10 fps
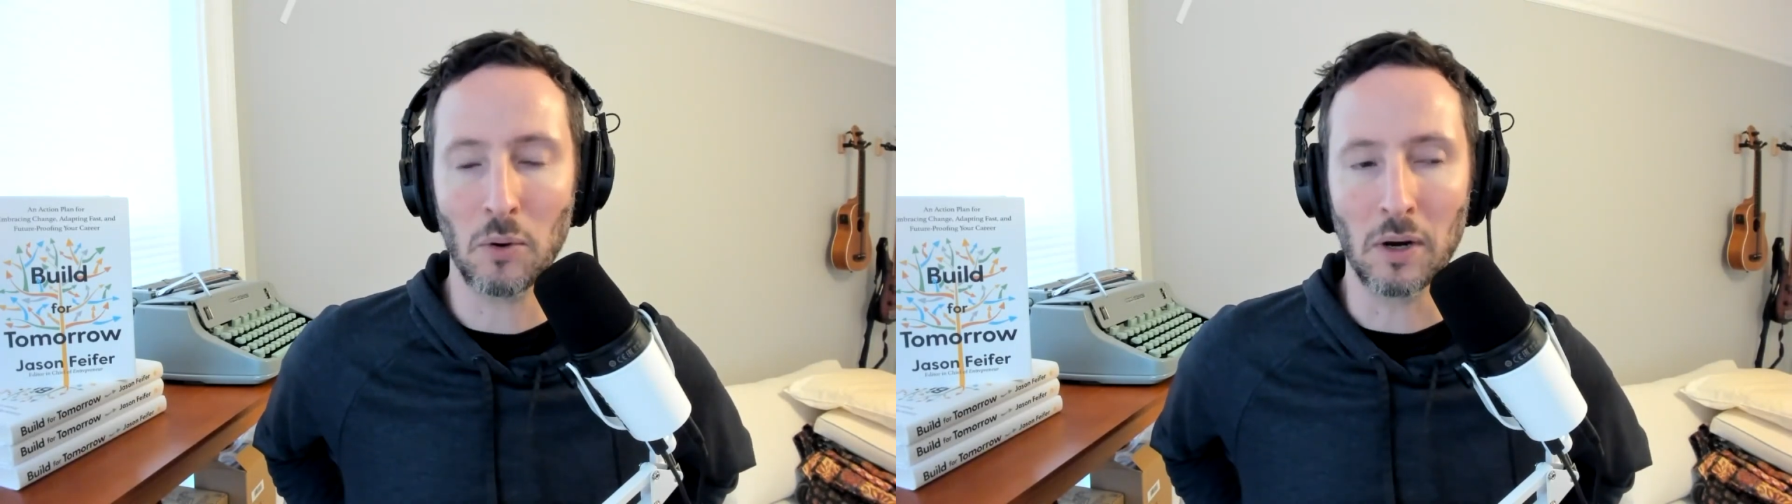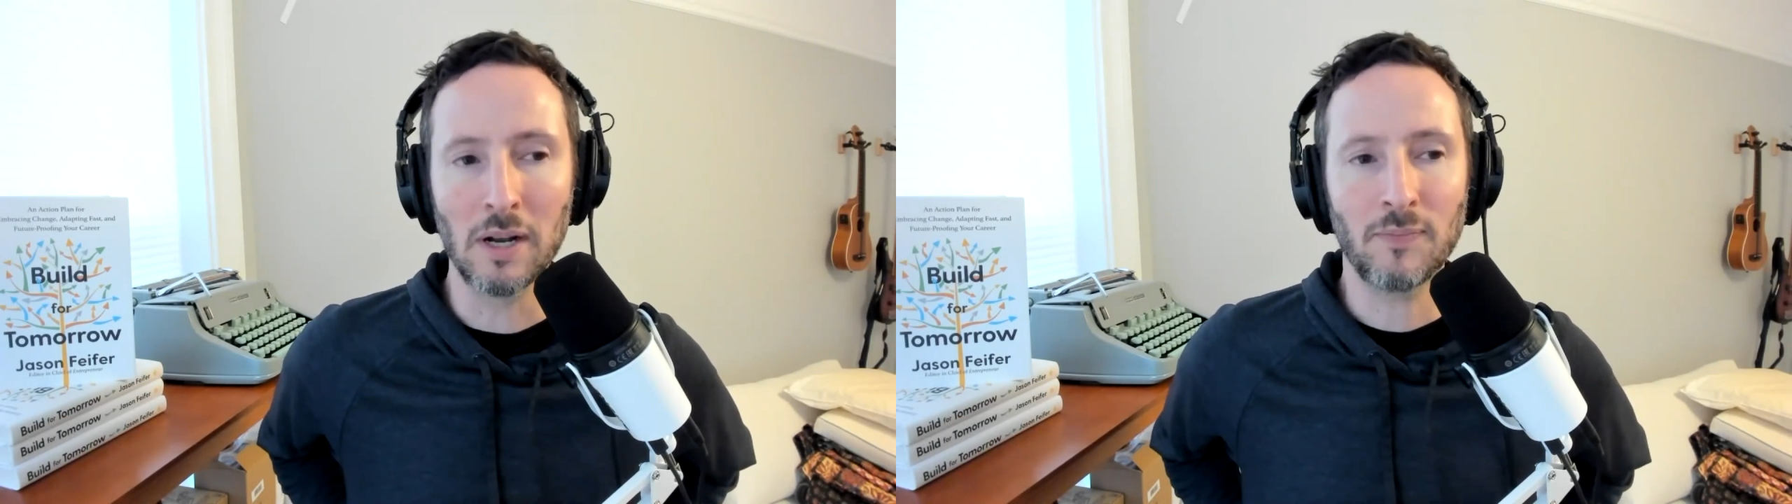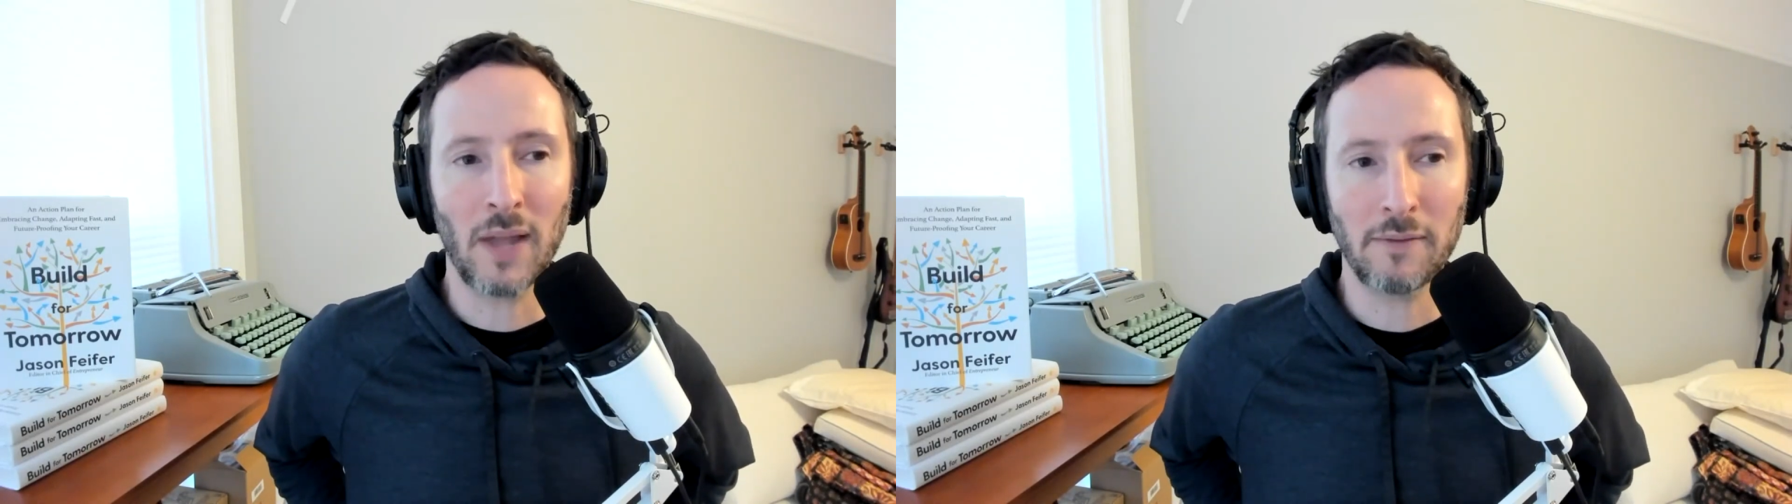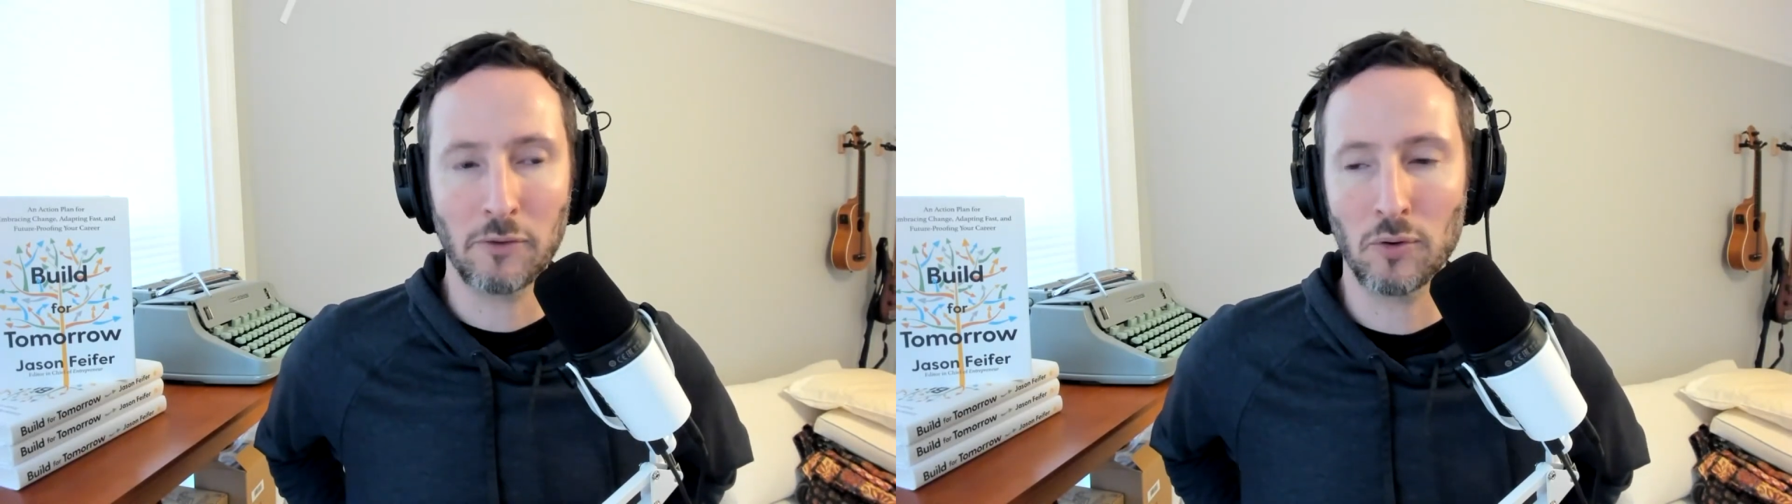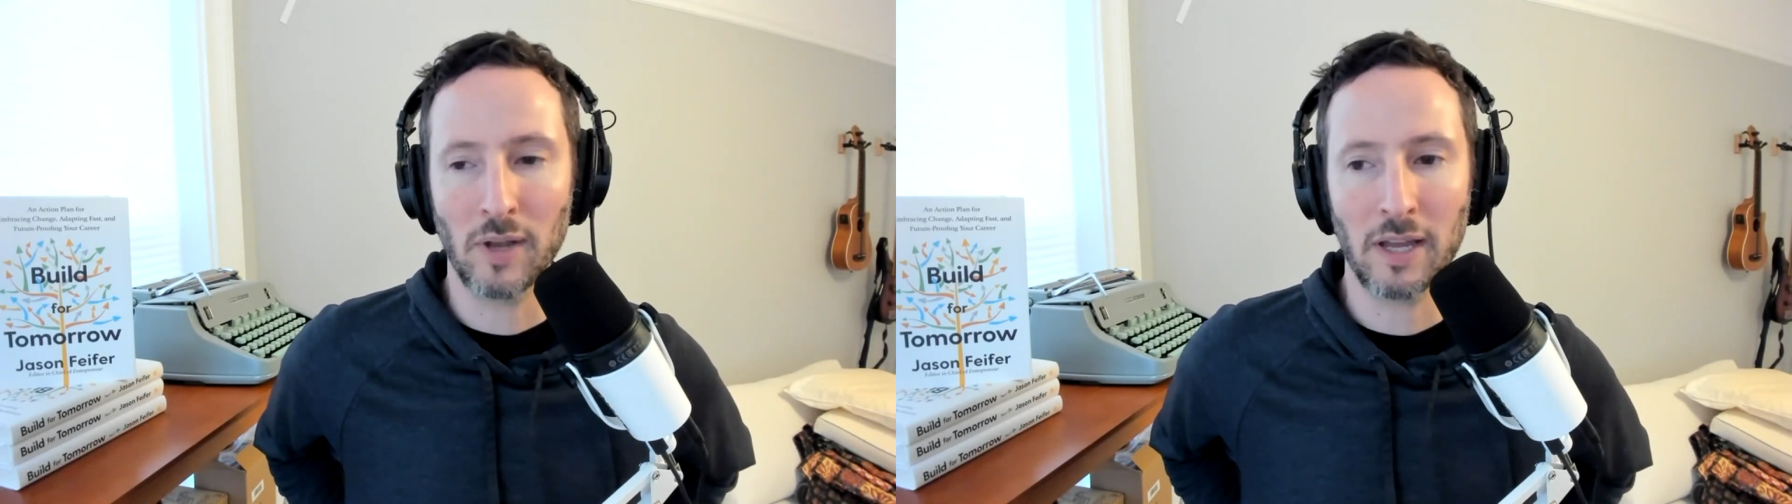or I've
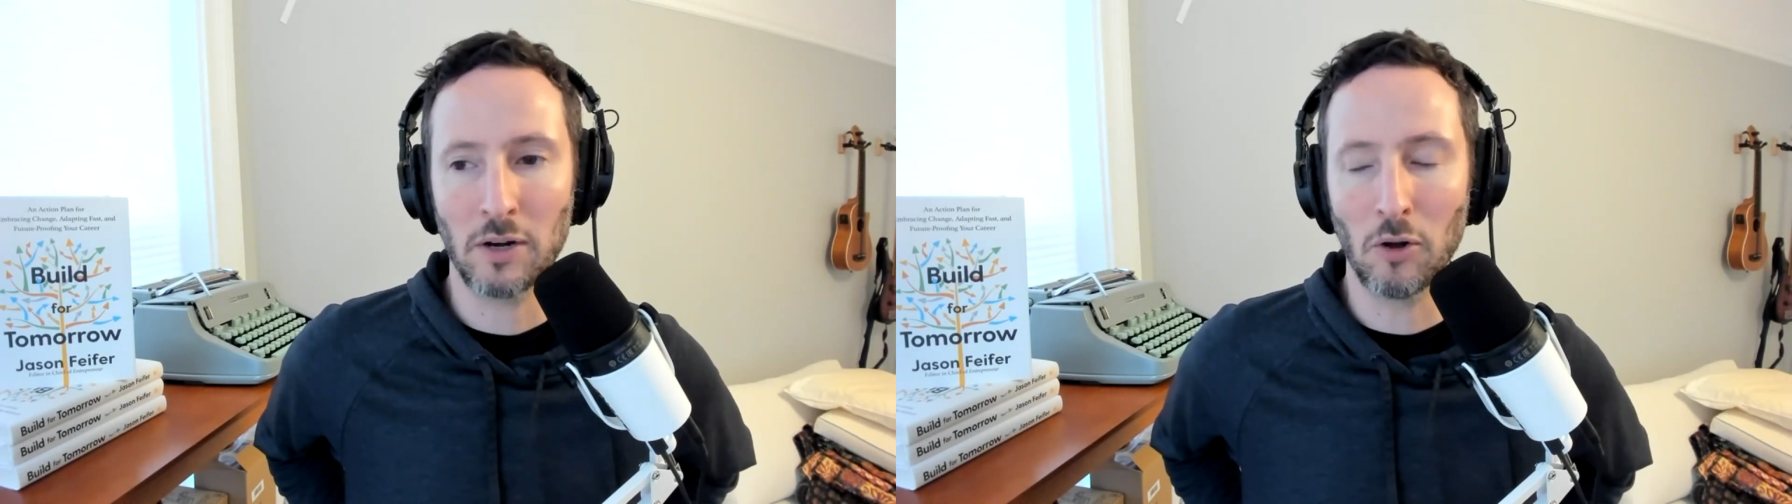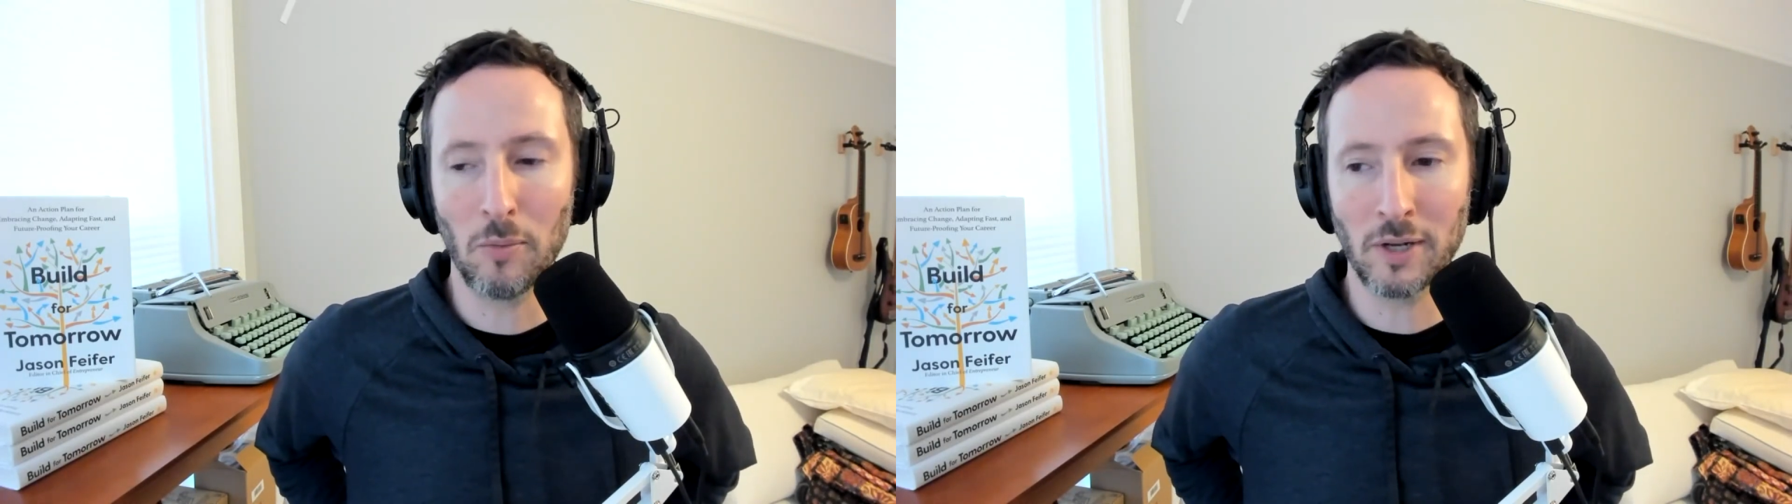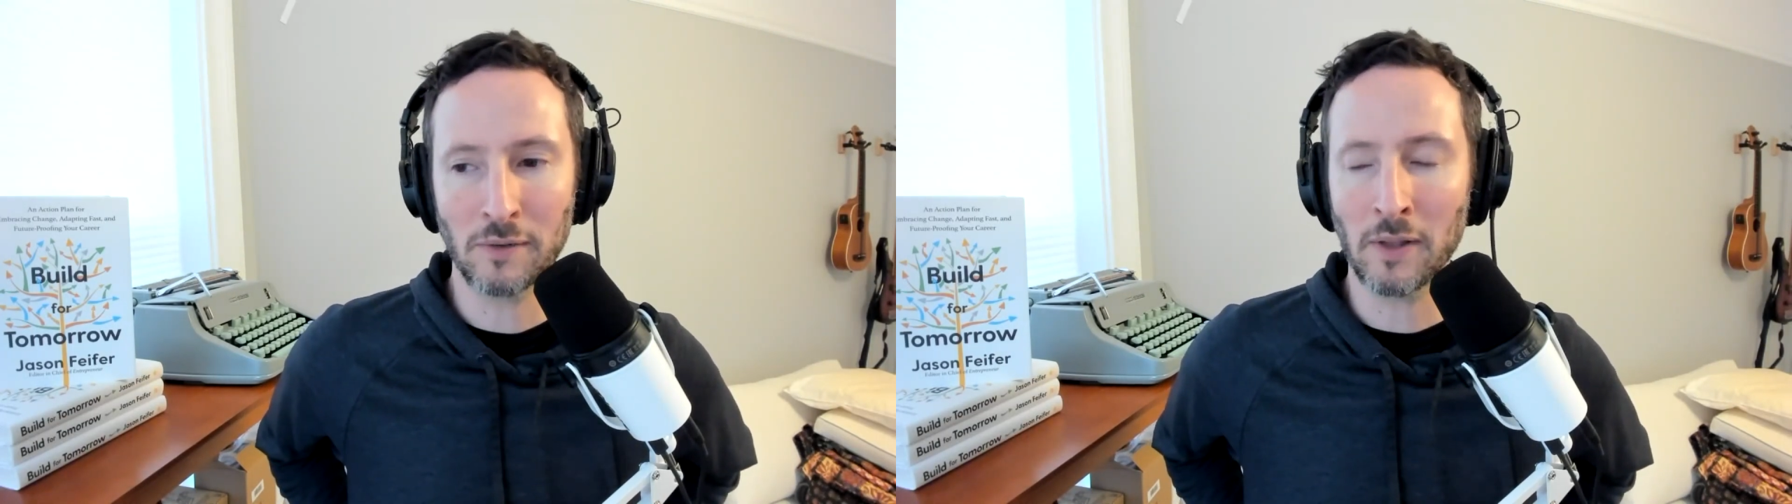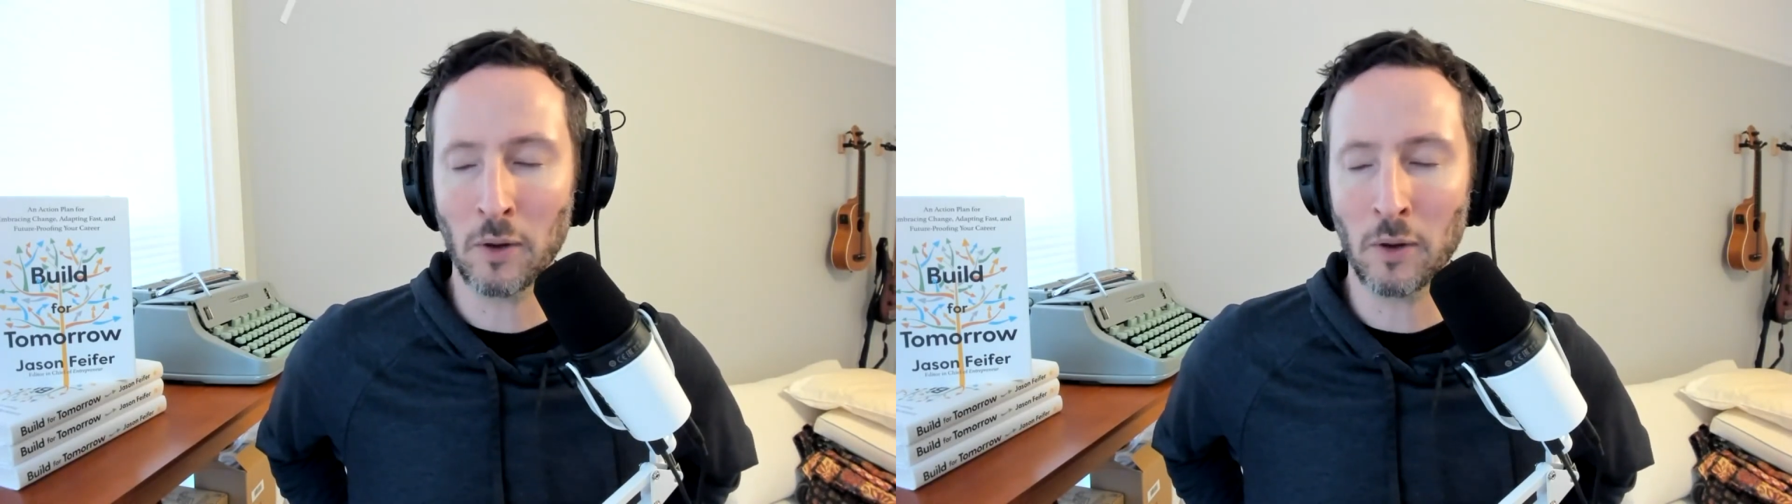created a whole bunch of